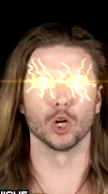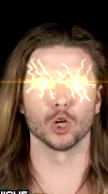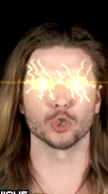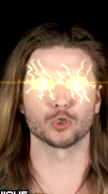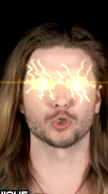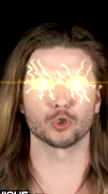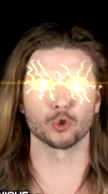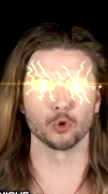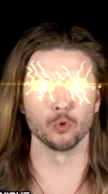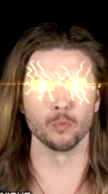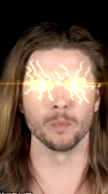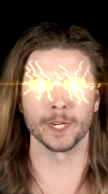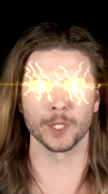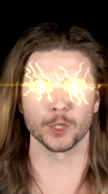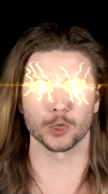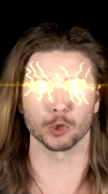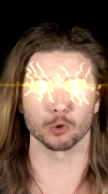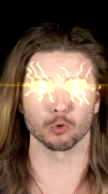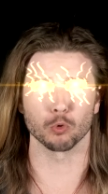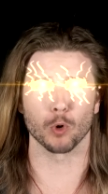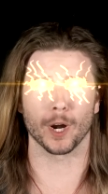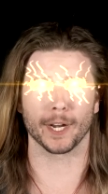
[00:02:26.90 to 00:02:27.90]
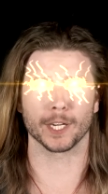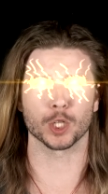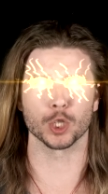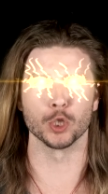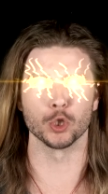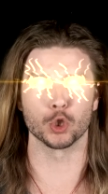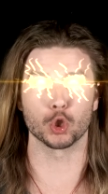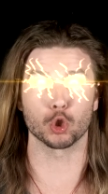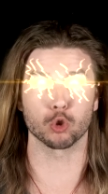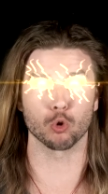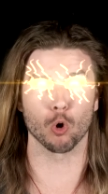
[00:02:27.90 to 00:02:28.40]
Assuming direct
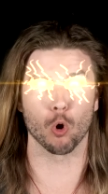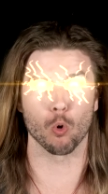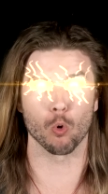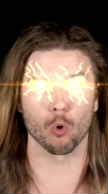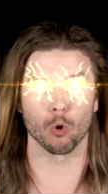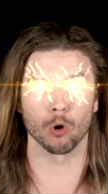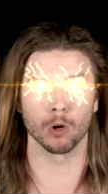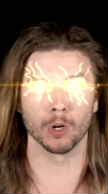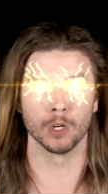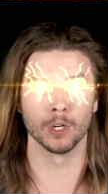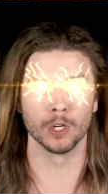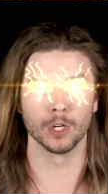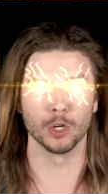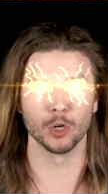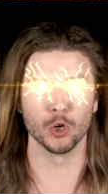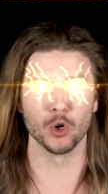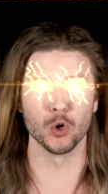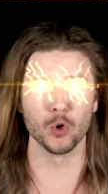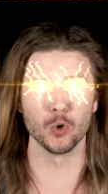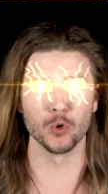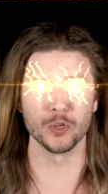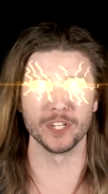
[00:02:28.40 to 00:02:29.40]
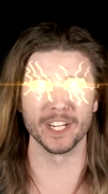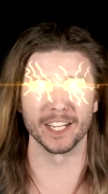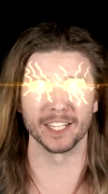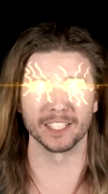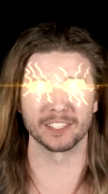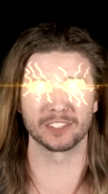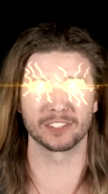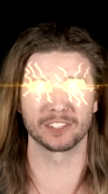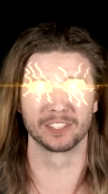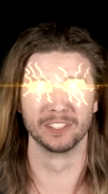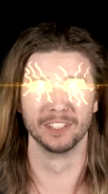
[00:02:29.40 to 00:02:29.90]
control. Who
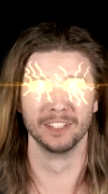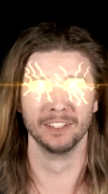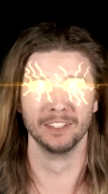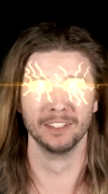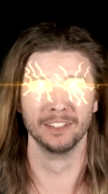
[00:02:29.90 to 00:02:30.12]
dis?